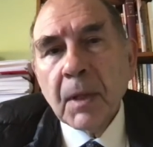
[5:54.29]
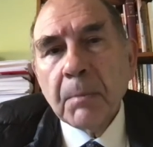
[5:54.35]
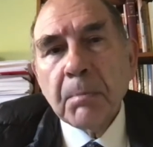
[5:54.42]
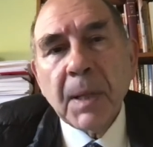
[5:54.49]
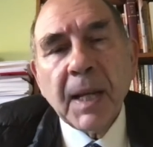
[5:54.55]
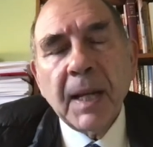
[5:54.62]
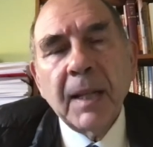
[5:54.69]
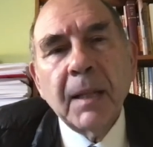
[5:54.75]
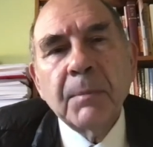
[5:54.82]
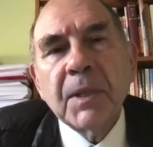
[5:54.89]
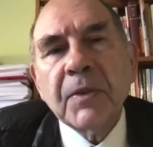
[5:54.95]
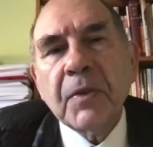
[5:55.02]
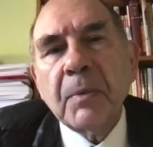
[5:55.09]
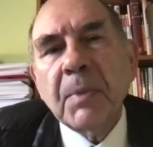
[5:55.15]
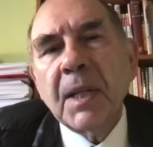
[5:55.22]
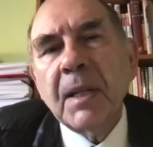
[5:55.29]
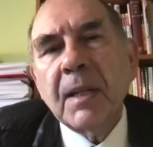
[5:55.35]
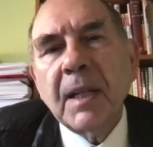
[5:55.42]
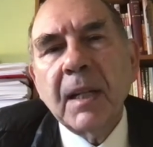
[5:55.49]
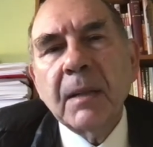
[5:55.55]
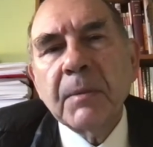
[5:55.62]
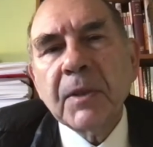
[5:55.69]
Pick elements from here,
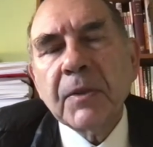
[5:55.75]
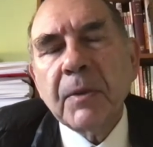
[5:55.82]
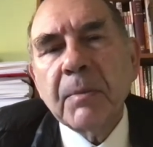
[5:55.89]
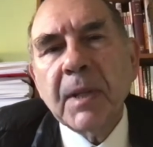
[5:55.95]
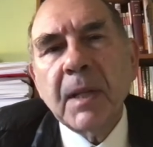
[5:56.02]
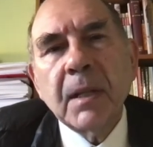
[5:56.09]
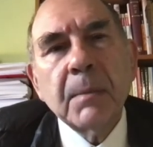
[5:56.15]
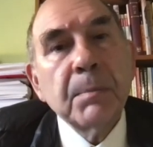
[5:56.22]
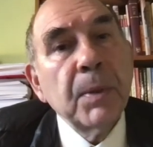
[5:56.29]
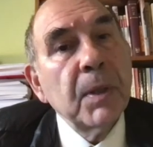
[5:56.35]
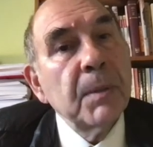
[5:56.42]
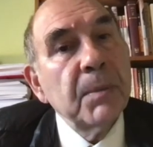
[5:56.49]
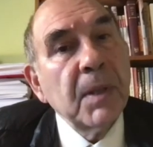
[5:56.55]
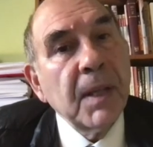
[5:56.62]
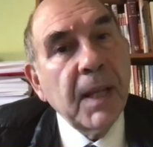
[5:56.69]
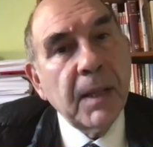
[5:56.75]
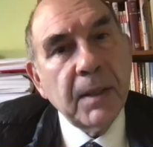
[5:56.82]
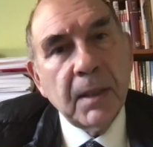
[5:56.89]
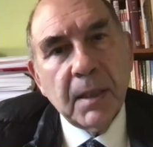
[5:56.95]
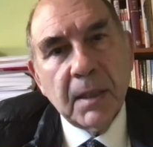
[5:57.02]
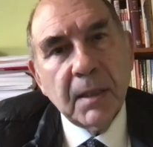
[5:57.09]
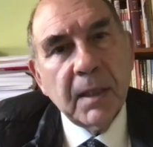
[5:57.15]
elements from there, put them
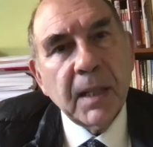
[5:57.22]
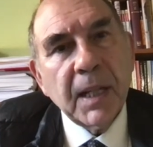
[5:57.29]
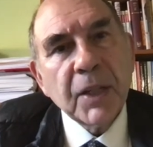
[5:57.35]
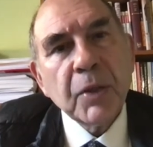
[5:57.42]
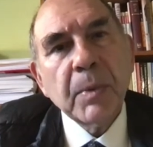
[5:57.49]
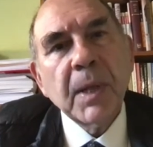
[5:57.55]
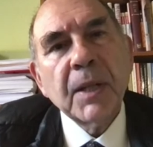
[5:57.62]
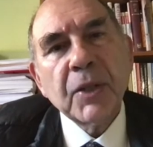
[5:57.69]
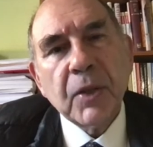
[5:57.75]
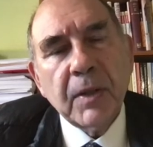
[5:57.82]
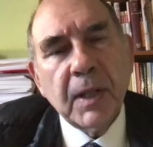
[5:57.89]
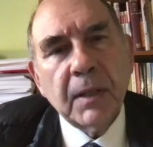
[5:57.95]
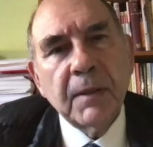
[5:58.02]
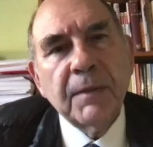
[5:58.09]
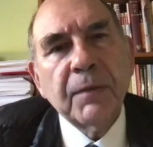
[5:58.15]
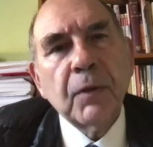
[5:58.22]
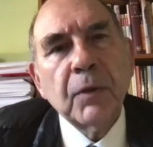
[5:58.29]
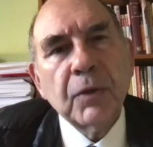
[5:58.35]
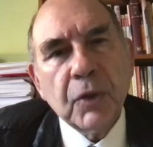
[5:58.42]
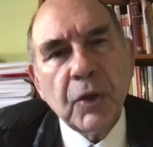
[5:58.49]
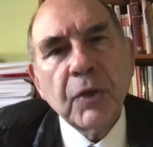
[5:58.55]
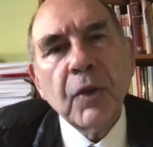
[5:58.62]
together in a nice way so
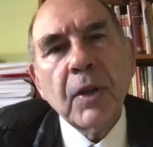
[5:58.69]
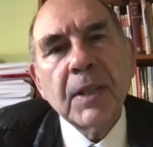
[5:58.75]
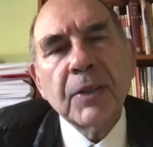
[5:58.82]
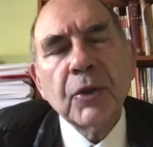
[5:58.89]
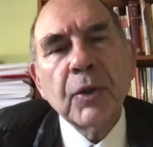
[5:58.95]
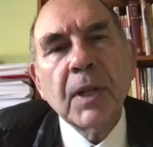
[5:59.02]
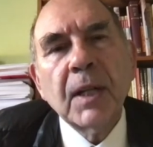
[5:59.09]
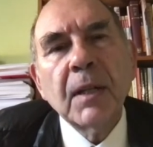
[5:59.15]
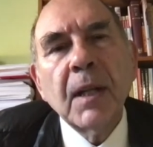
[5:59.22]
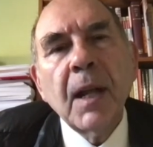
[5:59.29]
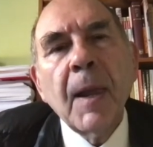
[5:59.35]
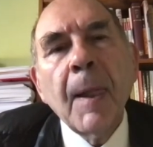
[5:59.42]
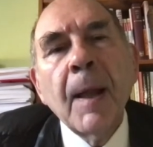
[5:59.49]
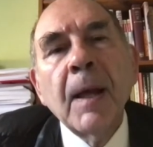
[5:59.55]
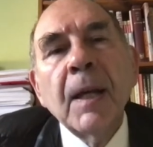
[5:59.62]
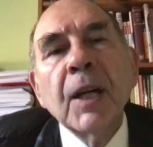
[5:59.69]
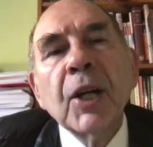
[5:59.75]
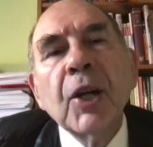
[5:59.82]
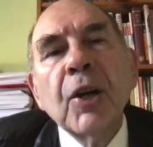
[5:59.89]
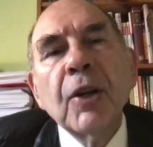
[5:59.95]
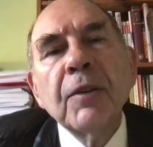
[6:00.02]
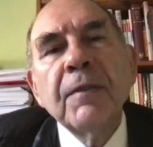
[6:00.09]
that you can
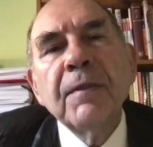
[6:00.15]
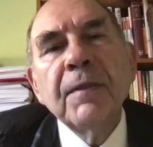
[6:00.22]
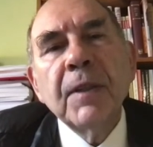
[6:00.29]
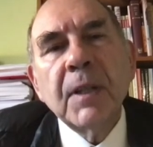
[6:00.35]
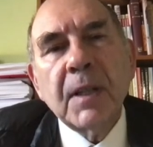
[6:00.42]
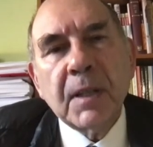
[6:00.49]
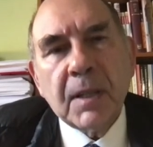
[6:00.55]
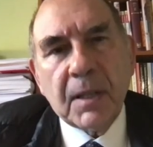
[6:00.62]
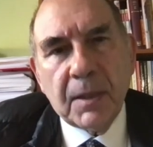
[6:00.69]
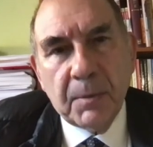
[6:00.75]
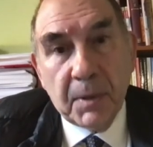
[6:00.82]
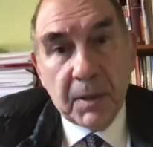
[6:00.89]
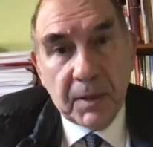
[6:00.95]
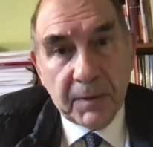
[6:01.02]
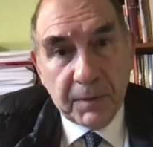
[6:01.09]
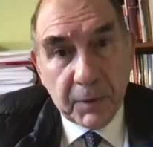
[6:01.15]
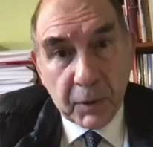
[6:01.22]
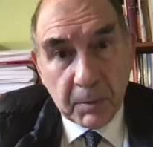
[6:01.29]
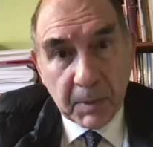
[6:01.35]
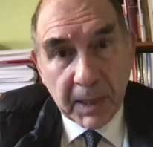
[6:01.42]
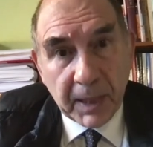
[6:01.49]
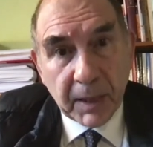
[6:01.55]
converse with the
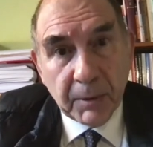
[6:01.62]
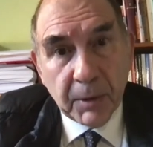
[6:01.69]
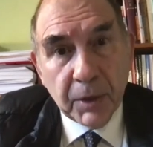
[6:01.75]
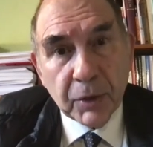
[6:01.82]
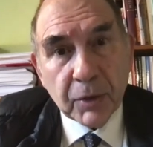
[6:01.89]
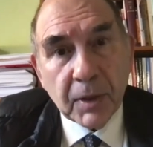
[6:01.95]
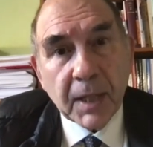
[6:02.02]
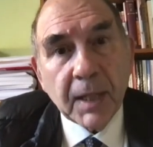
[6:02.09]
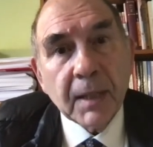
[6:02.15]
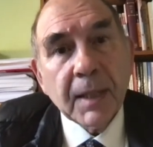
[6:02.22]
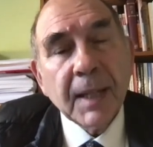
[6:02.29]
form language, okay?